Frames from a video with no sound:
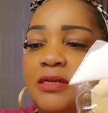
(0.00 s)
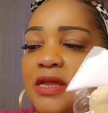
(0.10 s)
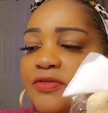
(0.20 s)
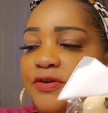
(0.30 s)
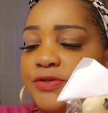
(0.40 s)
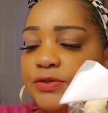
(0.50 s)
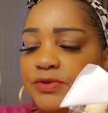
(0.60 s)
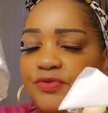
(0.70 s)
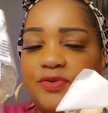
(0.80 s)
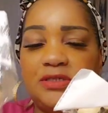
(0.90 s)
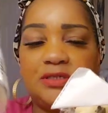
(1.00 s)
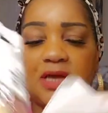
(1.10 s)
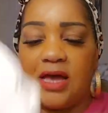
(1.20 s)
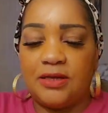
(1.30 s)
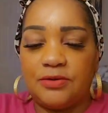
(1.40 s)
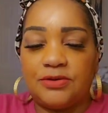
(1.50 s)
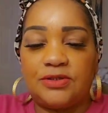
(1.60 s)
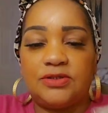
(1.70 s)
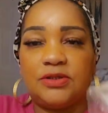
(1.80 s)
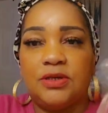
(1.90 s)
Now, they're two different
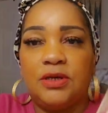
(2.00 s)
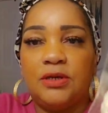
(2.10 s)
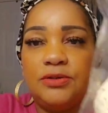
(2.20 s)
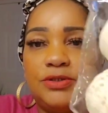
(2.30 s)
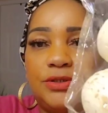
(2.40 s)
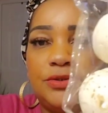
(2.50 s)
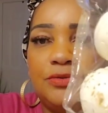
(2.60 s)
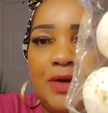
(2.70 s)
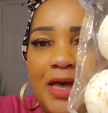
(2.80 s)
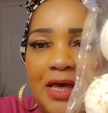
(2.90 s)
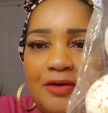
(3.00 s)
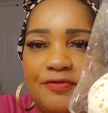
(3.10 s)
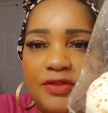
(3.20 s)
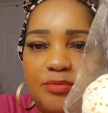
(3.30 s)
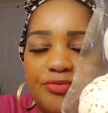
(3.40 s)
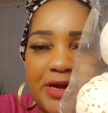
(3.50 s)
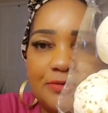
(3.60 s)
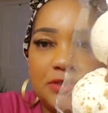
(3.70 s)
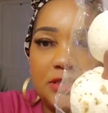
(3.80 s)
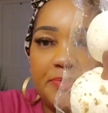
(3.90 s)
styles. Two have the
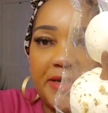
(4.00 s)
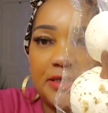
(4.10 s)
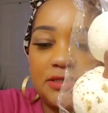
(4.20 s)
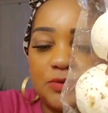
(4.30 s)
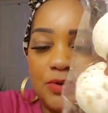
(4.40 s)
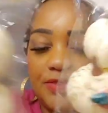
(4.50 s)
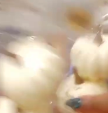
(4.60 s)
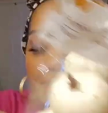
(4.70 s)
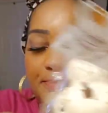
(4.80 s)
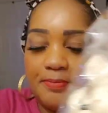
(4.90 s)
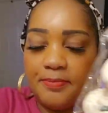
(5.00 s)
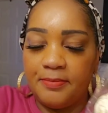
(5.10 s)
brown specks on them,